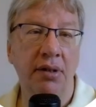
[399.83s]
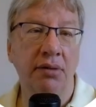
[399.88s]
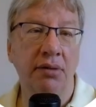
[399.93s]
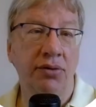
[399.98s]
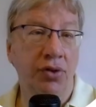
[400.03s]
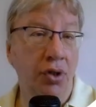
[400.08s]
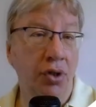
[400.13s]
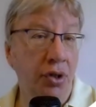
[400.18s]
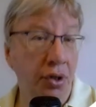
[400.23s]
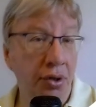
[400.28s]

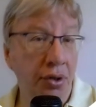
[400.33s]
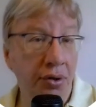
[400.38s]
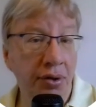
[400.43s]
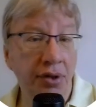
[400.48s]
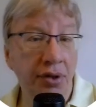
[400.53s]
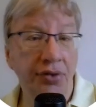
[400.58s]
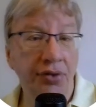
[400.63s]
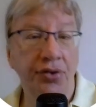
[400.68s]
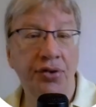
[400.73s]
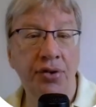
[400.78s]
It's a
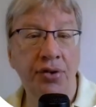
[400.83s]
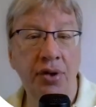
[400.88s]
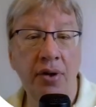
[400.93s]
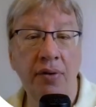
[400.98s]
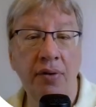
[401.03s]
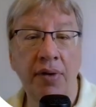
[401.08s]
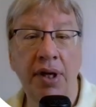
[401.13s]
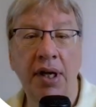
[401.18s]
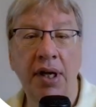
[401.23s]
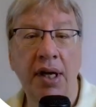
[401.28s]
curious
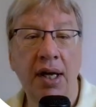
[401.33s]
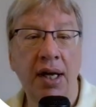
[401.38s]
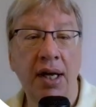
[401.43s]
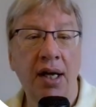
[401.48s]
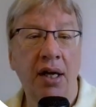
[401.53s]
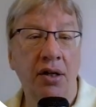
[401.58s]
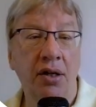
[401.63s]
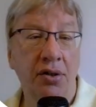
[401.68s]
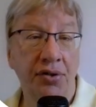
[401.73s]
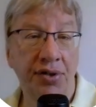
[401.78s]
story,
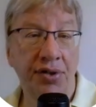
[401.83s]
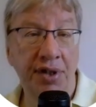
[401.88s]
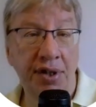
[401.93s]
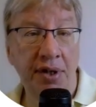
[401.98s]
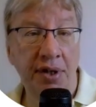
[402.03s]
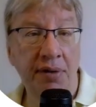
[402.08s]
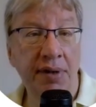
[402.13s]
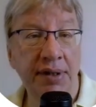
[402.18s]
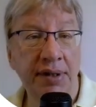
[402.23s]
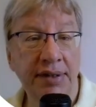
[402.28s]

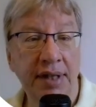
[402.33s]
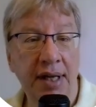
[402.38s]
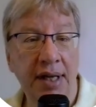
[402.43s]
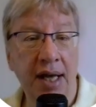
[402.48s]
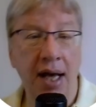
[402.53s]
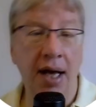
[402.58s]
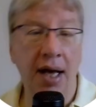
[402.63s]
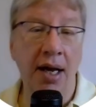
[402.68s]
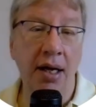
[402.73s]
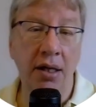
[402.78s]
considering that
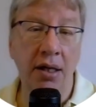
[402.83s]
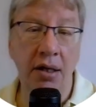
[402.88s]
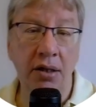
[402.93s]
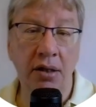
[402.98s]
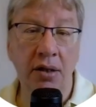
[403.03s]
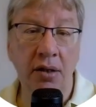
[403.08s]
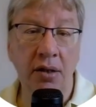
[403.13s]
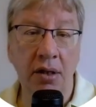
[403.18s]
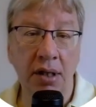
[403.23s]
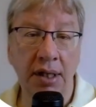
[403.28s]

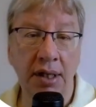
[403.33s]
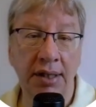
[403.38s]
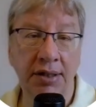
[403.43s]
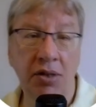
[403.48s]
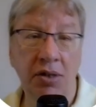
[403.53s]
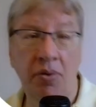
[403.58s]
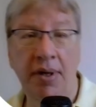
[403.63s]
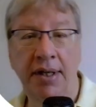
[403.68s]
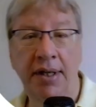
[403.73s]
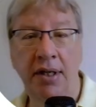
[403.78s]
Alcor is
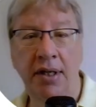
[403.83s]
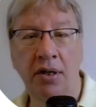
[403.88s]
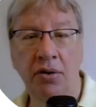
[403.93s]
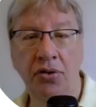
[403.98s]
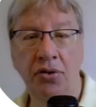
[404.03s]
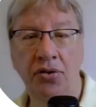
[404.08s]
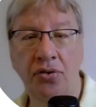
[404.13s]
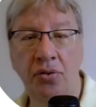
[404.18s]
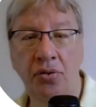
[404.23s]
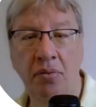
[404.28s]
quite
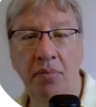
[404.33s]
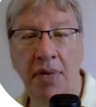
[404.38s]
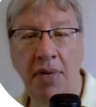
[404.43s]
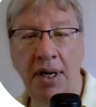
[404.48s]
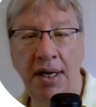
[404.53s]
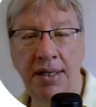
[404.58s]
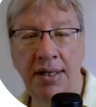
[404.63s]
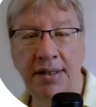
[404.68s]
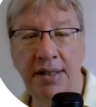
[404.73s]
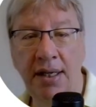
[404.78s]
close to
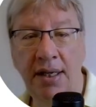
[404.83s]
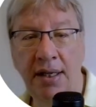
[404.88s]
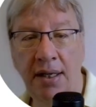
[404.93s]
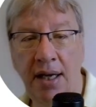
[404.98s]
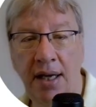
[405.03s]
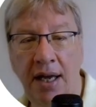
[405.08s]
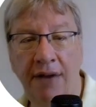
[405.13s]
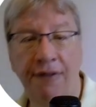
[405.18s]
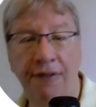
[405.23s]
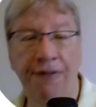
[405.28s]
Mysa
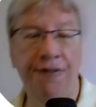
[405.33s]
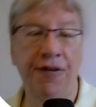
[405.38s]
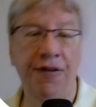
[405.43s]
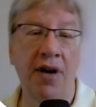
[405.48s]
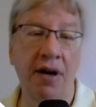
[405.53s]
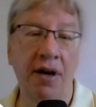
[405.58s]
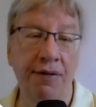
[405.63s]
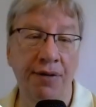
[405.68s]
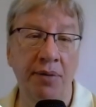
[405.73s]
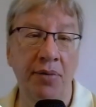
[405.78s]
and far
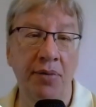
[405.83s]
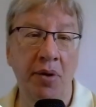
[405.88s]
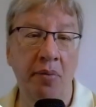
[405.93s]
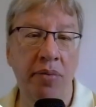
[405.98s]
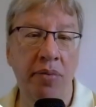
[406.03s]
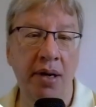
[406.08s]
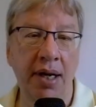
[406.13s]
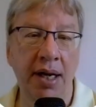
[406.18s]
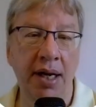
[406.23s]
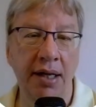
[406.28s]
from the
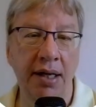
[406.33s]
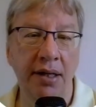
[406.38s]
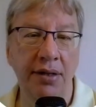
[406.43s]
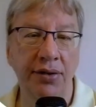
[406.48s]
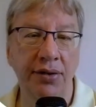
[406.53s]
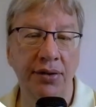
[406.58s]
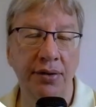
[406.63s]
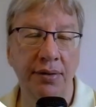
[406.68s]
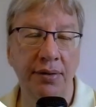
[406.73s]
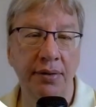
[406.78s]

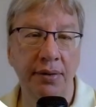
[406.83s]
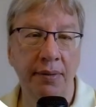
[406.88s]
Pleiades.